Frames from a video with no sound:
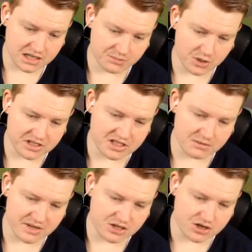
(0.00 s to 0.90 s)
get the ball. This is
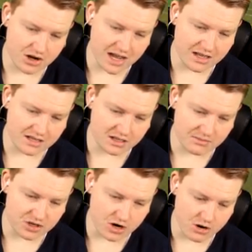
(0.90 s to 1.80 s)
going to be a try. It's going
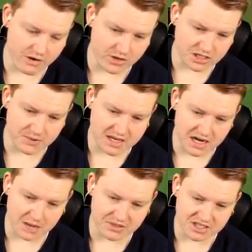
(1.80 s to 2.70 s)
to be a try. Whoever wants to pick it
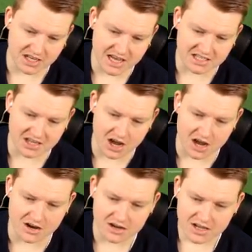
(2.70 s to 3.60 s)
up, it's
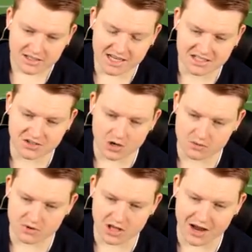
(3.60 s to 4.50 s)
Tedesco. Doesn't score
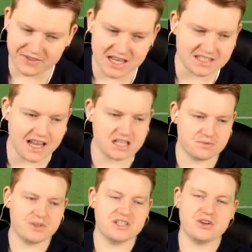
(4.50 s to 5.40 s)
in real life these days,
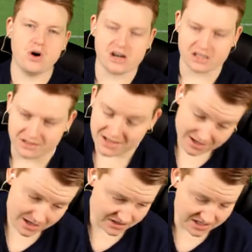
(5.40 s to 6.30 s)
but he scored.
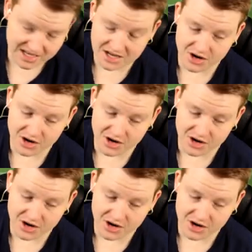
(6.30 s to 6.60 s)
I was going to say a